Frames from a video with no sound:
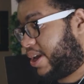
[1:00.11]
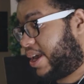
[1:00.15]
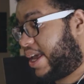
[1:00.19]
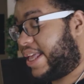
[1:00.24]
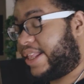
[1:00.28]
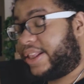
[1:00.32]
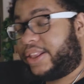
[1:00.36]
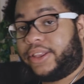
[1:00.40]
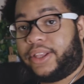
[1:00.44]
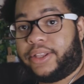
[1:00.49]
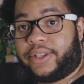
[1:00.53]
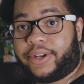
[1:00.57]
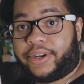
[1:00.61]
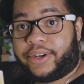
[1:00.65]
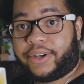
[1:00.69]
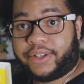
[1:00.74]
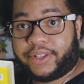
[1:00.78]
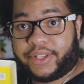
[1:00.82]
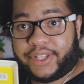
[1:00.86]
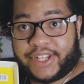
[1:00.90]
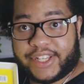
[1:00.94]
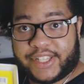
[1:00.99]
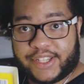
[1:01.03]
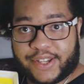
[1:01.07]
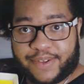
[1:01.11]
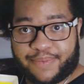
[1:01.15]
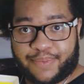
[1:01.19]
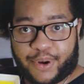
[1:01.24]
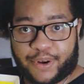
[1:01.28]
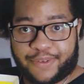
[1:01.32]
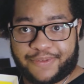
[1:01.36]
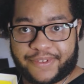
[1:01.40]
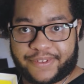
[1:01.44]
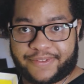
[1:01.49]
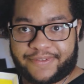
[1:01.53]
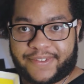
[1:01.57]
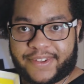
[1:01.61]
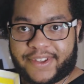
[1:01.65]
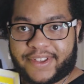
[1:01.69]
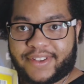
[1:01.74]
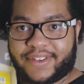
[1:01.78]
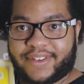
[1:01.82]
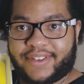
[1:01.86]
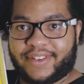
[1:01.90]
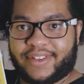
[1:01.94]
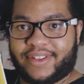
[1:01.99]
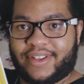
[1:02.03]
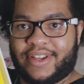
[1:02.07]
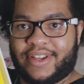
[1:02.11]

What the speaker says: It literally is a perfect fit.